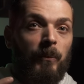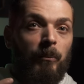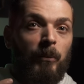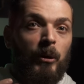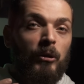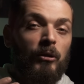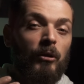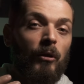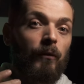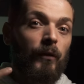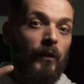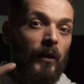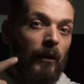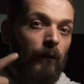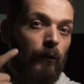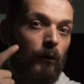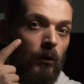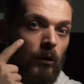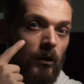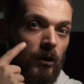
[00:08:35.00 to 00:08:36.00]
because don't forget,
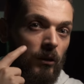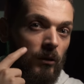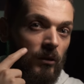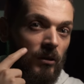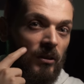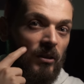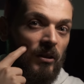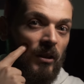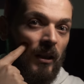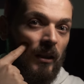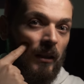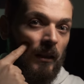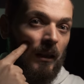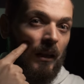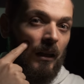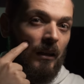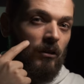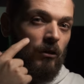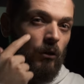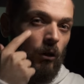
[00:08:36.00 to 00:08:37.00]
if you look at your skin,
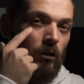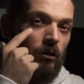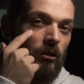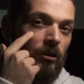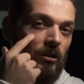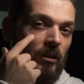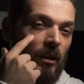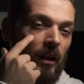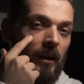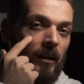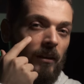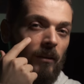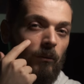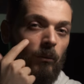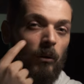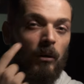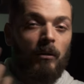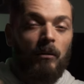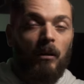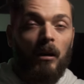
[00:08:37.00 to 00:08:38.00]
it's not just like,
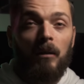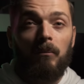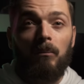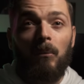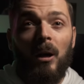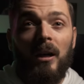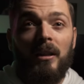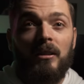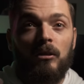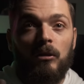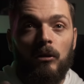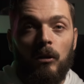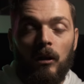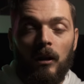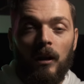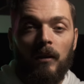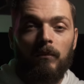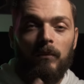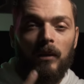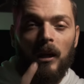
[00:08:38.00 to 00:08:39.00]
well, mine's
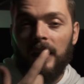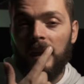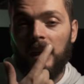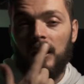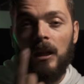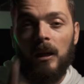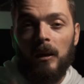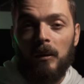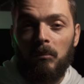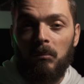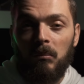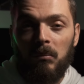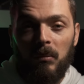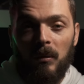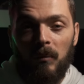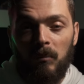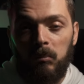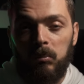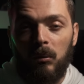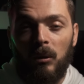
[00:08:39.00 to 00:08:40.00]
not, I get like
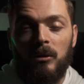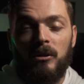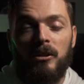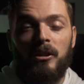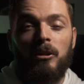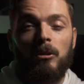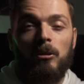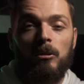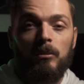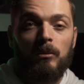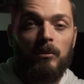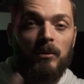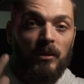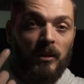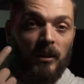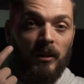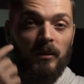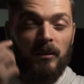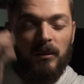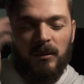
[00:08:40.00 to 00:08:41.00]
blotchy, horrible
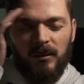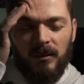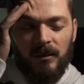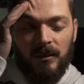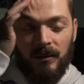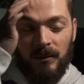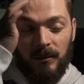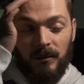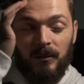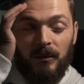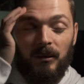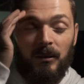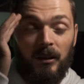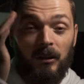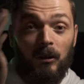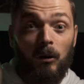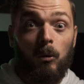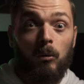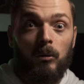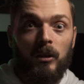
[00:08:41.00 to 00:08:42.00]
skin
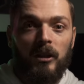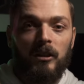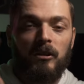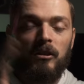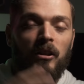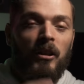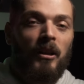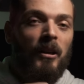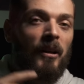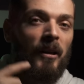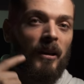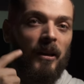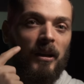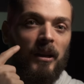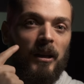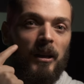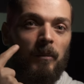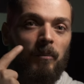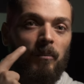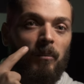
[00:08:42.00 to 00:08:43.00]
in old age,
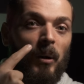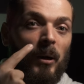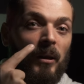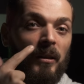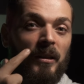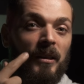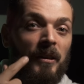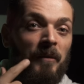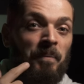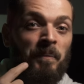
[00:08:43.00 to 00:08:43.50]
but